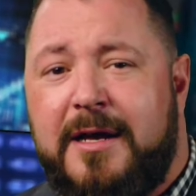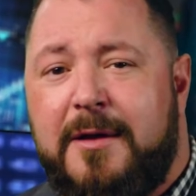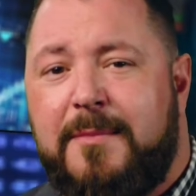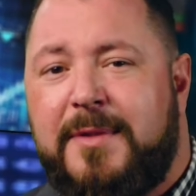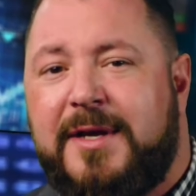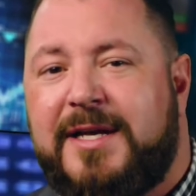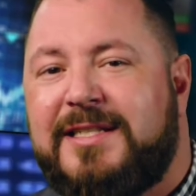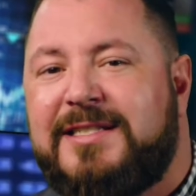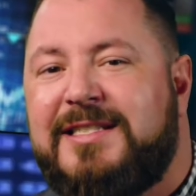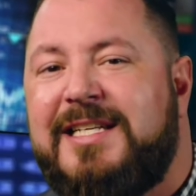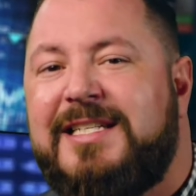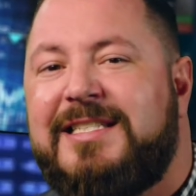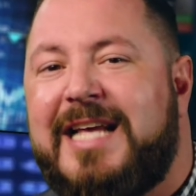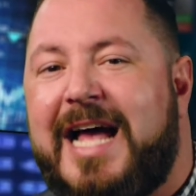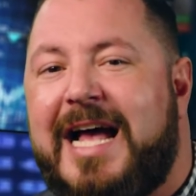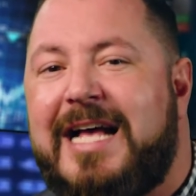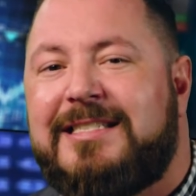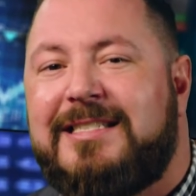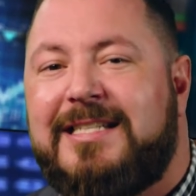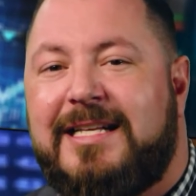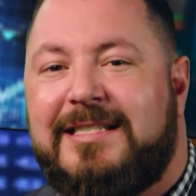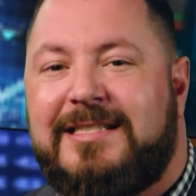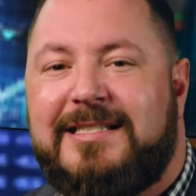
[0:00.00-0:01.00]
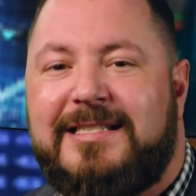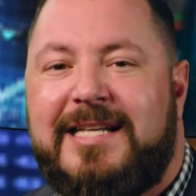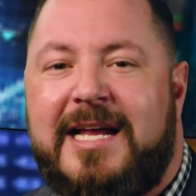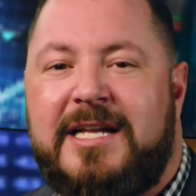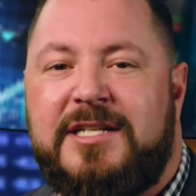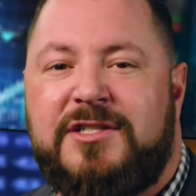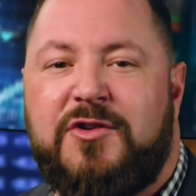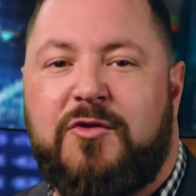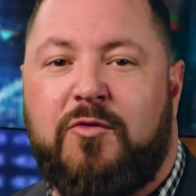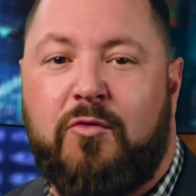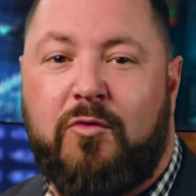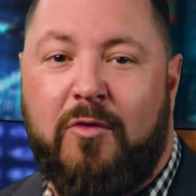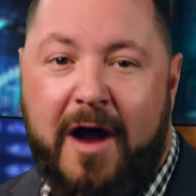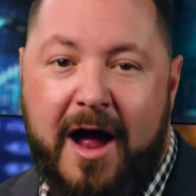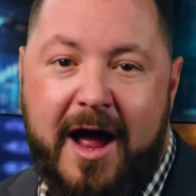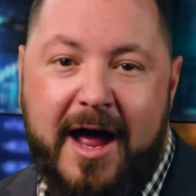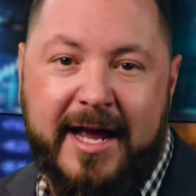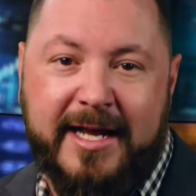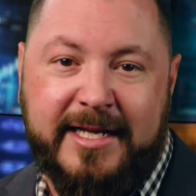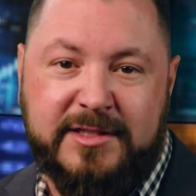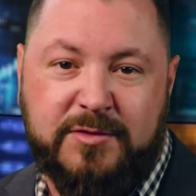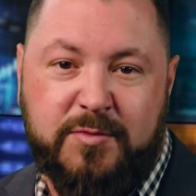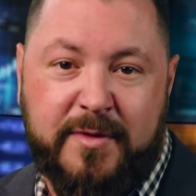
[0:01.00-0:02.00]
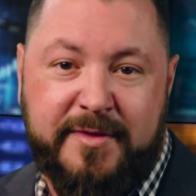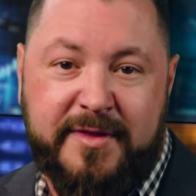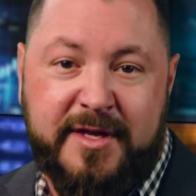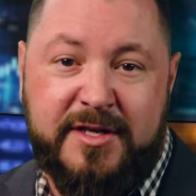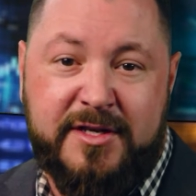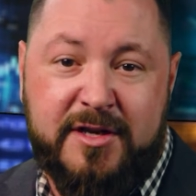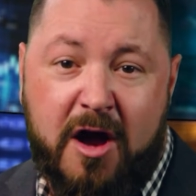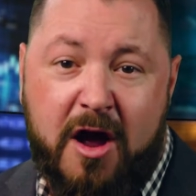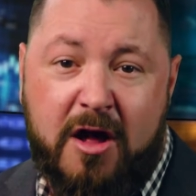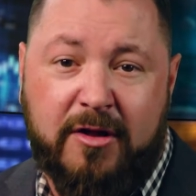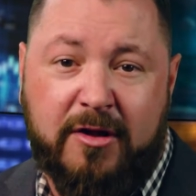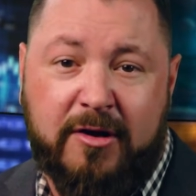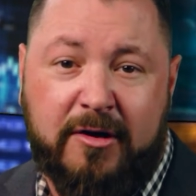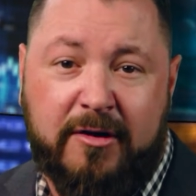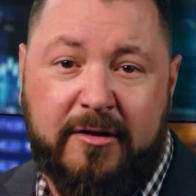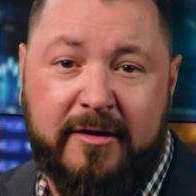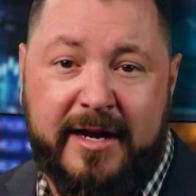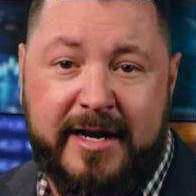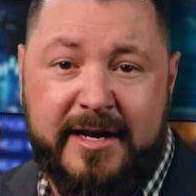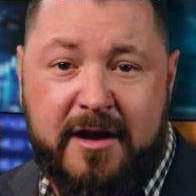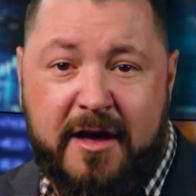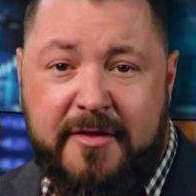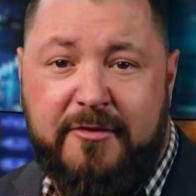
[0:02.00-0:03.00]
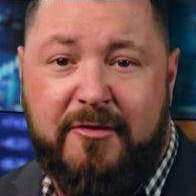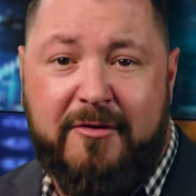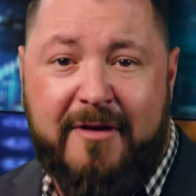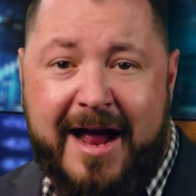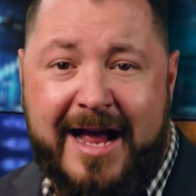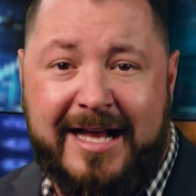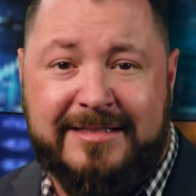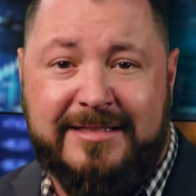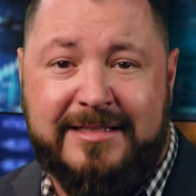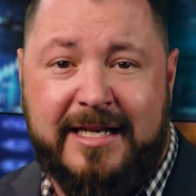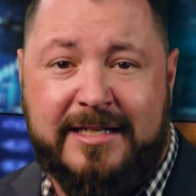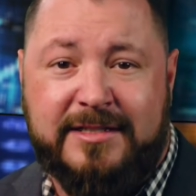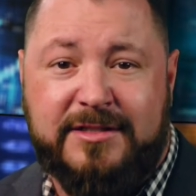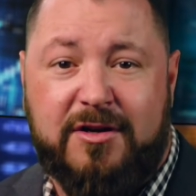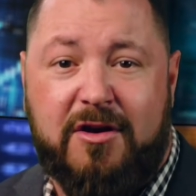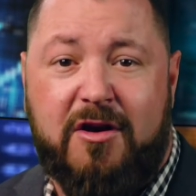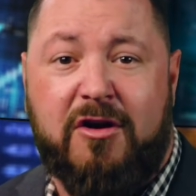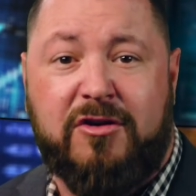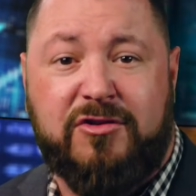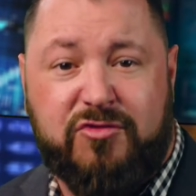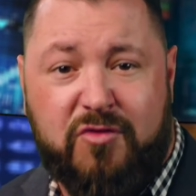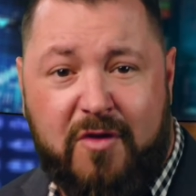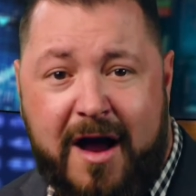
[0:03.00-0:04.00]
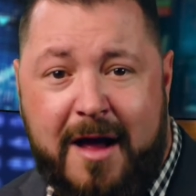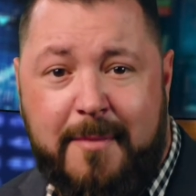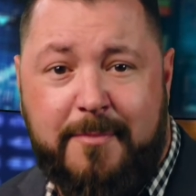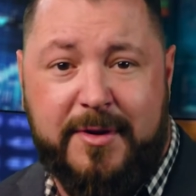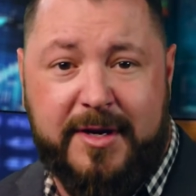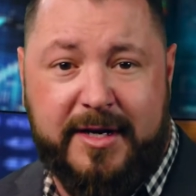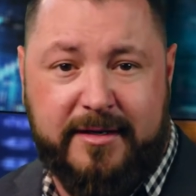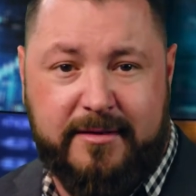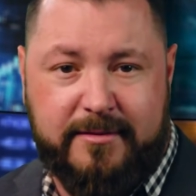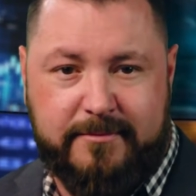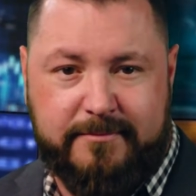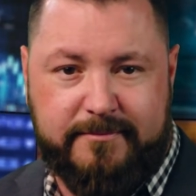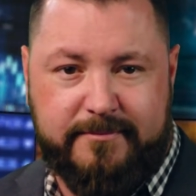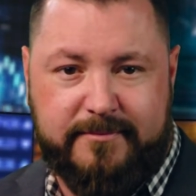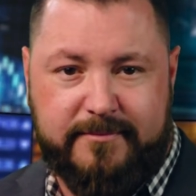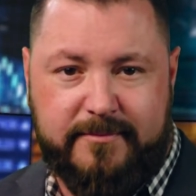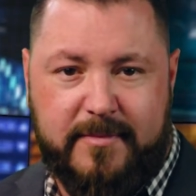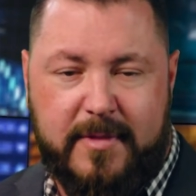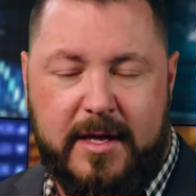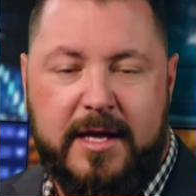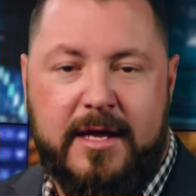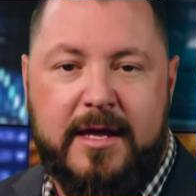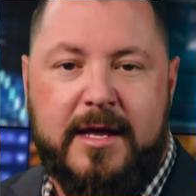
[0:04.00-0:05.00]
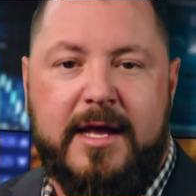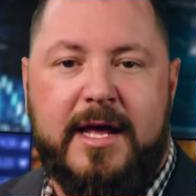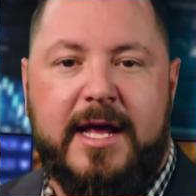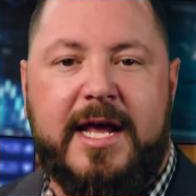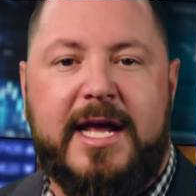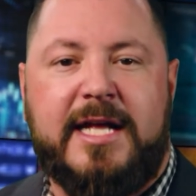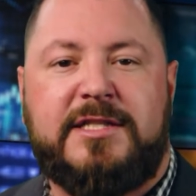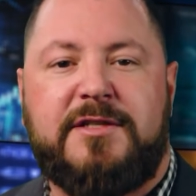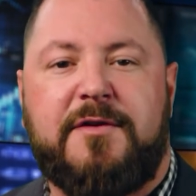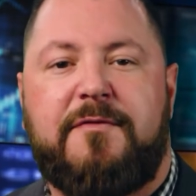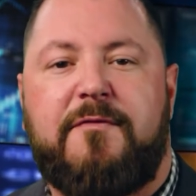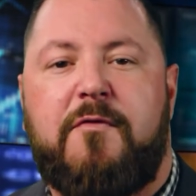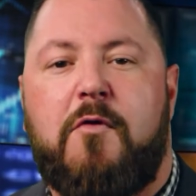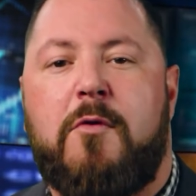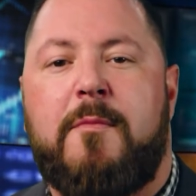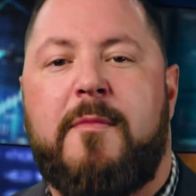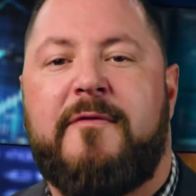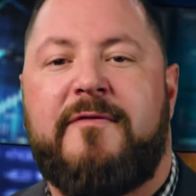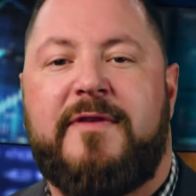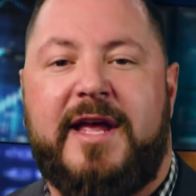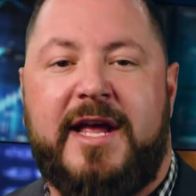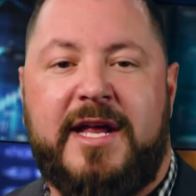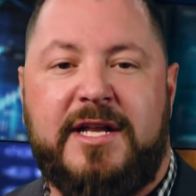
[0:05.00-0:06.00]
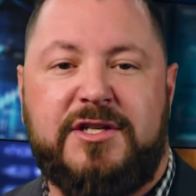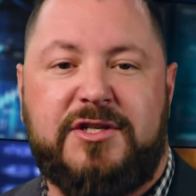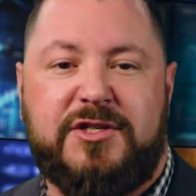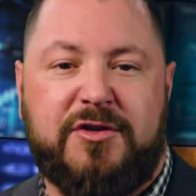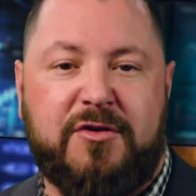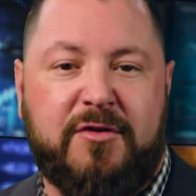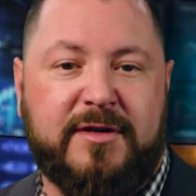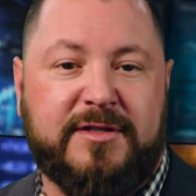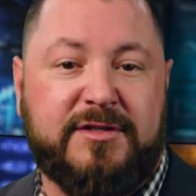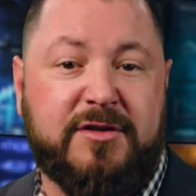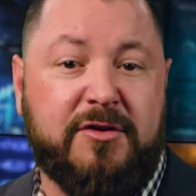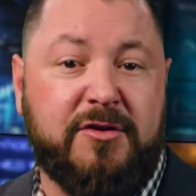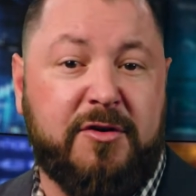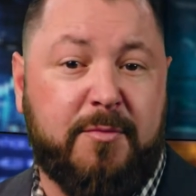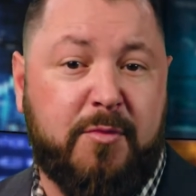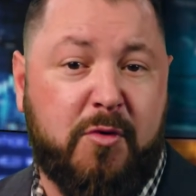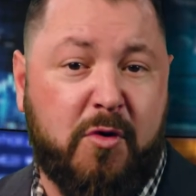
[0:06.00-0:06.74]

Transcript: because these assets tend to rise when the dollar and other assets are dropping. It's a form of insurance on your